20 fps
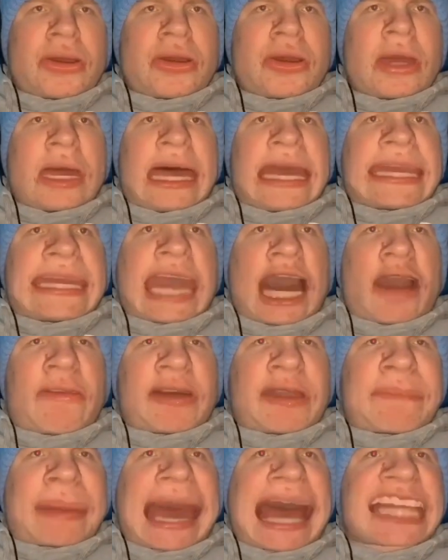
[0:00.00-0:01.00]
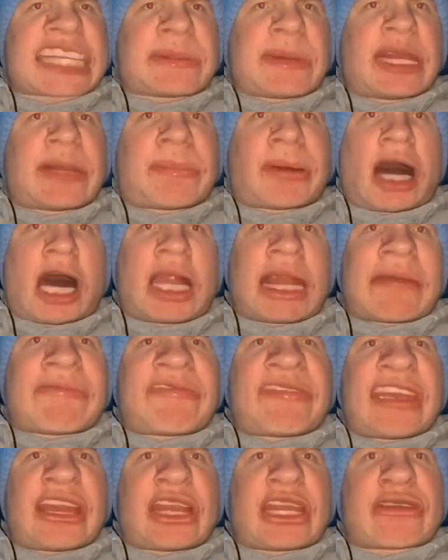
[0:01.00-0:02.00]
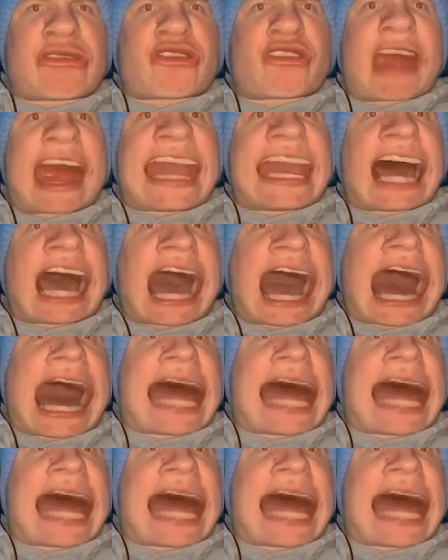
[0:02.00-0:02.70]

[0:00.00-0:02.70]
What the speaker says: Calvin, pass me the ball. I'm feeling red hot.